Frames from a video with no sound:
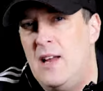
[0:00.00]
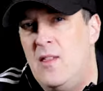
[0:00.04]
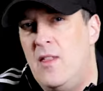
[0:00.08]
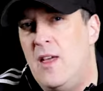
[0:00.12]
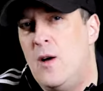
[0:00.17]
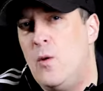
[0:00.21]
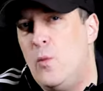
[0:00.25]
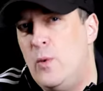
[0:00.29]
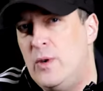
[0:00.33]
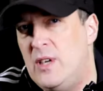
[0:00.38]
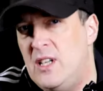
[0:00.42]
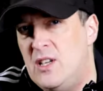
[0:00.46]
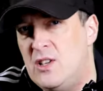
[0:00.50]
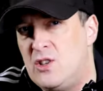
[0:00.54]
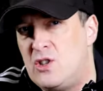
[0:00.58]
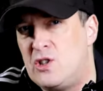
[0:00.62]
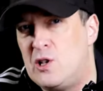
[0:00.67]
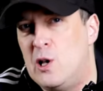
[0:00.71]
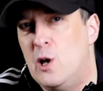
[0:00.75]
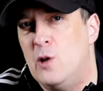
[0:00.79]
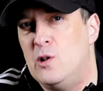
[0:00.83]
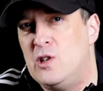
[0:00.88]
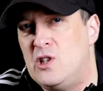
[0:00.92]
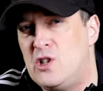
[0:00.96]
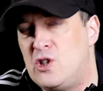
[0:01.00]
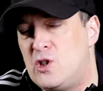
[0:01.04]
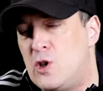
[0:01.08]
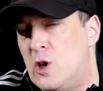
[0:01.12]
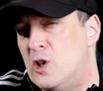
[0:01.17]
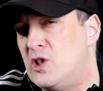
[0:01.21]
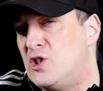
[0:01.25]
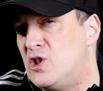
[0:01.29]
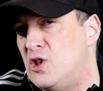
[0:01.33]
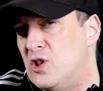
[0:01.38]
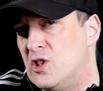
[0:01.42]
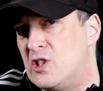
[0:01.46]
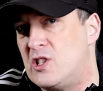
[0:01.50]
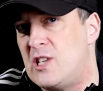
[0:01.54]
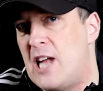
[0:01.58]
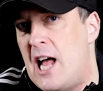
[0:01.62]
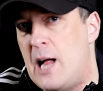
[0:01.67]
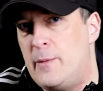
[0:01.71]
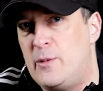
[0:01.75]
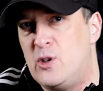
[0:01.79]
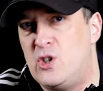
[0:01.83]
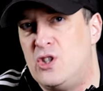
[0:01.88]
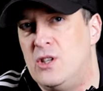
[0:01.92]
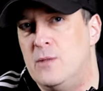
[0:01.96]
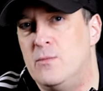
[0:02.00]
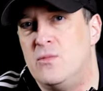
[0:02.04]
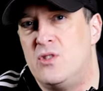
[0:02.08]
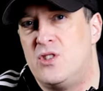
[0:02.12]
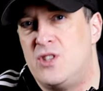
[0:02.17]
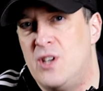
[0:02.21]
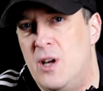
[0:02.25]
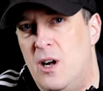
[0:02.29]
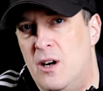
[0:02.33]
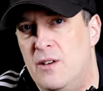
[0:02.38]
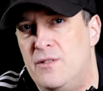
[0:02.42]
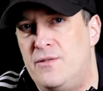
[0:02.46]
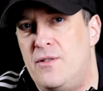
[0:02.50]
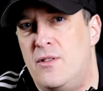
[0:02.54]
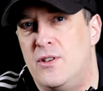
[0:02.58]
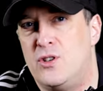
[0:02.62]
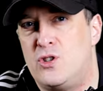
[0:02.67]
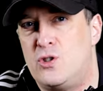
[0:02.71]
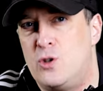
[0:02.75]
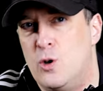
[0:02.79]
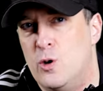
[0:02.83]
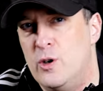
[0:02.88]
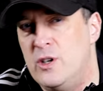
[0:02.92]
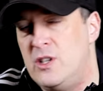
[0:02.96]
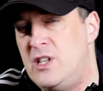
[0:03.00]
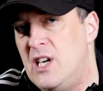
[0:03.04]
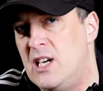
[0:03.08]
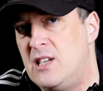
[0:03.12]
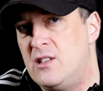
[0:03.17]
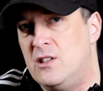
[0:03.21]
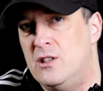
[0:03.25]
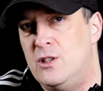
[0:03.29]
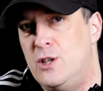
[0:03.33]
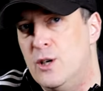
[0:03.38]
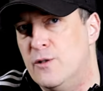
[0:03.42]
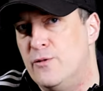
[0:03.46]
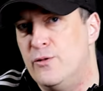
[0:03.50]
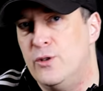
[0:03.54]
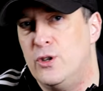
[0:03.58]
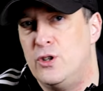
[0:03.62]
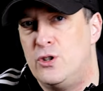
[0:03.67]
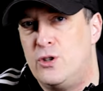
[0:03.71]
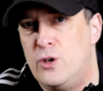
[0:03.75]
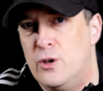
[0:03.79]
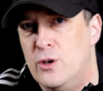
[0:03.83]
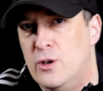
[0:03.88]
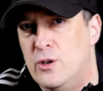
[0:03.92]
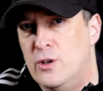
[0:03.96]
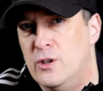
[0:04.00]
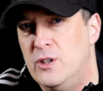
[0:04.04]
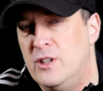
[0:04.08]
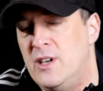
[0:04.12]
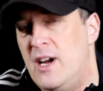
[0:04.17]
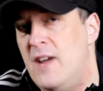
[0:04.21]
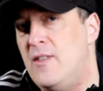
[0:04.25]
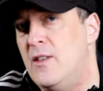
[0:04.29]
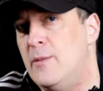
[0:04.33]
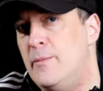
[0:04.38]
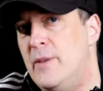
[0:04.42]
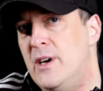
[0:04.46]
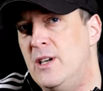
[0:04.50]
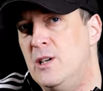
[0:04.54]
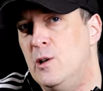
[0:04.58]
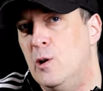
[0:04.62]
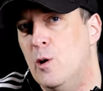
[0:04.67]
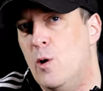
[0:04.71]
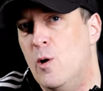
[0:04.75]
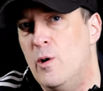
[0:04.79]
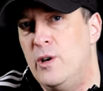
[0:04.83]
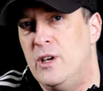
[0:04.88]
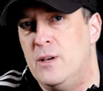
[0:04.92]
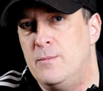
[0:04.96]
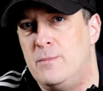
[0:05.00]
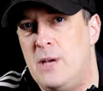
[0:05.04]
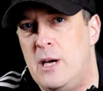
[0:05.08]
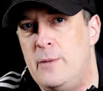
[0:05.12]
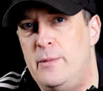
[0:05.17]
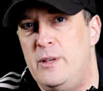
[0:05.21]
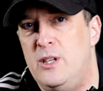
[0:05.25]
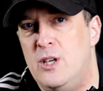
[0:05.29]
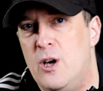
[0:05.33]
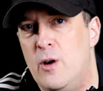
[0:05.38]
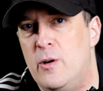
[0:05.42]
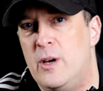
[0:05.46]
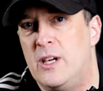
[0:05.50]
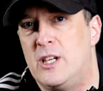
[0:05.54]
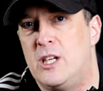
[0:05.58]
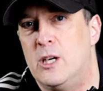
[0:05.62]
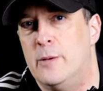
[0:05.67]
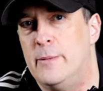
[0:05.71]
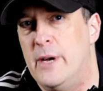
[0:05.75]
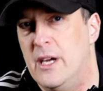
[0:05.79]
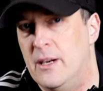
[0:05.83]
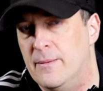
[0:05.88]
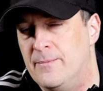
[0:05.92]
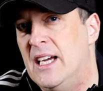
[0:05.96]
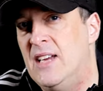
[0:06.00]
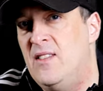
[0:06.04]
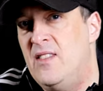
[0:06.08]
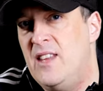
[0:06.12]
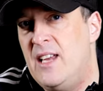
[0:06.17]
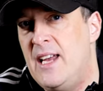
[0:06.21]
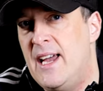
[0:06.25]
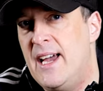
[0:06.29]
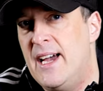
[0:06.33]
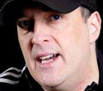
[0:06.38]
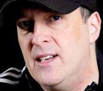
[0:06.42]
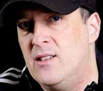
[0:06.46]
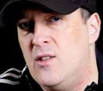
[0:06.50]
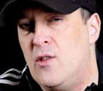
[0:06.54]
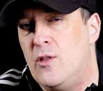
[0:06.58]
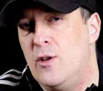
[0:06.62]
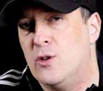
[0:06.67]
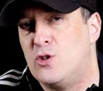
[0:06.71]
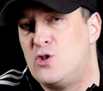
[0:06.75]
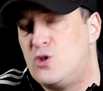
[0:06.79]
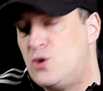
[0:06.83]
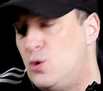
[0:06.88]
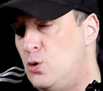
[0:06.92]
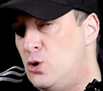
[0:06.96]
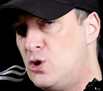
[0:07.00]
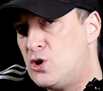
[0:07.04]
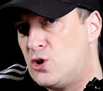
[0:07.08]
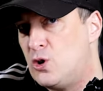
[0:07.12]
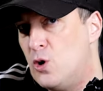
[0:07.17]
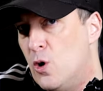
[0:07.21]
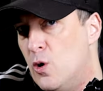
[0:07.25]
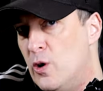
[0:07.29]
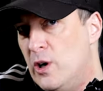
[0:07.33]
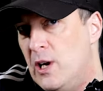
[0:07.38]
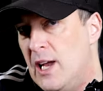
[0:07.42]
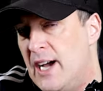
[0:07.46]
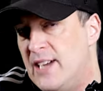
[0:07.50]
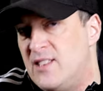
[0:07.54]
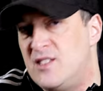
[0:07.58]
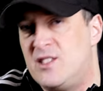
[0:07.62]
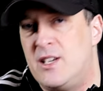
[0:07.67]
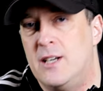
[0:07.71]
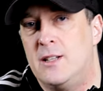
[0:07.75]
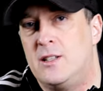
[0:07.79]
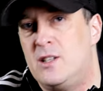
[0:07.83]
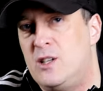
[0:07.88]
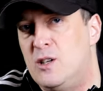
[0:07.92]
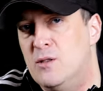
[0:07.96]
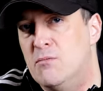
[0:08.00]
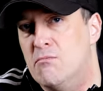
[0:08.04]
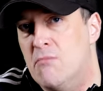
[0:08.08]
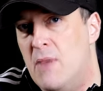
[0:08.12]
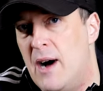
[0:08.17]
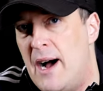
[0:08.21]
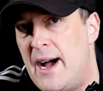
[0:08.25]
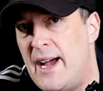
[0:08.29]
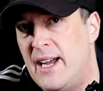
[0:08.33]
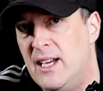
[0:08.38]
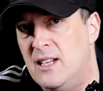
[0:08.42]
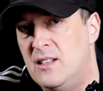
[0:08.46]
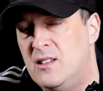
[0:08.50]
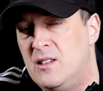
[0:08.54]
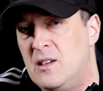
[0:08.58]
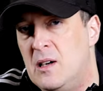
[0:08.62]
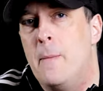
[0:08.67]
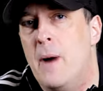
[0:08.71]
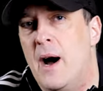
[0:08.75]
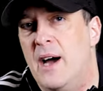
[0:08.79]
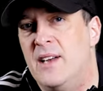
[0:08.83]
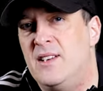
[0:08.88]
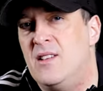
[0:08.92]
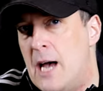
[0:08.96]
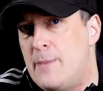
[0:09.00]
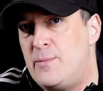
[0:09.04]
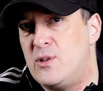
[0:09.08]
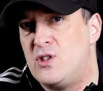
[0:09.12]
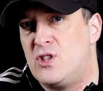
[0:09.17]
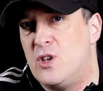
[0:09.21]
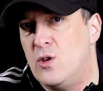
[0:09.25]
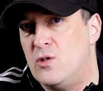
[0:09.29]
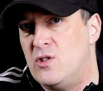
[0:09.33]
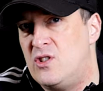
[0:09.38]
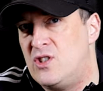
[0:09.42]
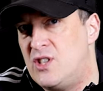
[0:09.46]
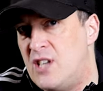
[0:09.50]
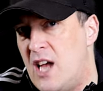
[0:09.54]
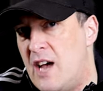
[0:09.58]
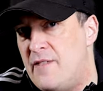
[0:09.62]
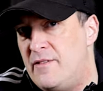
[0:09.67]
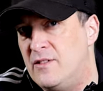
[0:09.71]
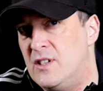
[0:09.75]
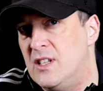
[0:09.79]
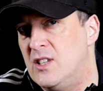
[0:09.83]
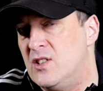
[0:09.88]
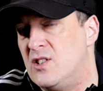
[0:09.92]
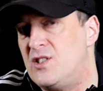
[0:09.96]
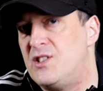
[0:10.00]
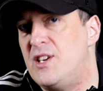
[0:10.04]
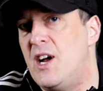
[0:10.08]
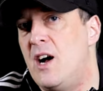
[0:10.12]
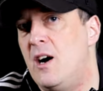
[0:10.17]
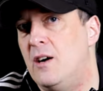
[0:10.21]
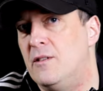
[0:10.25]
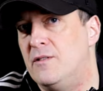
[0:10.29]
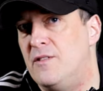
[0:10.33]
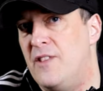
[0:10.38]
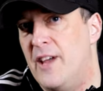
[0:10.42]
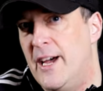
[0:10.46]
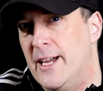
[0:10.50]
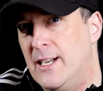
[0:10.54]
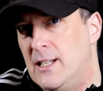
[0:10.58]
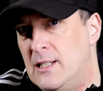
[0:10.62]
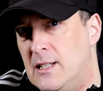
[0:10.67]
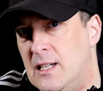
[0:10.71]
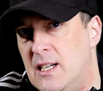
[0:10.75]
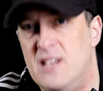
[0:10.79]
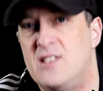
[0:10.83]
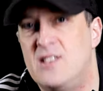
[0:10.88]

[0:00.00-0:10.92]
And then when he slowly starts to establish himself, the story takes a different turn and the Mandalorian and Baby Yoda come in. In the end, those two storylines get combined, but episode 7 itself then